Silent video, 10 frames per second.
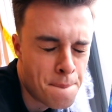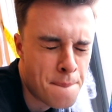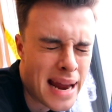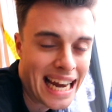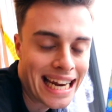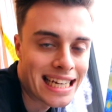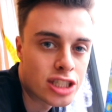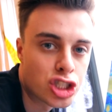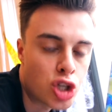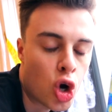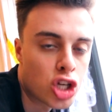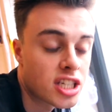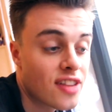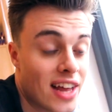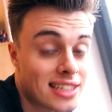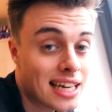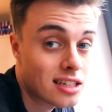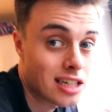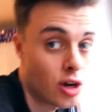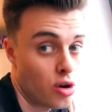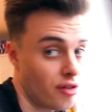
million dollars, and that's actually on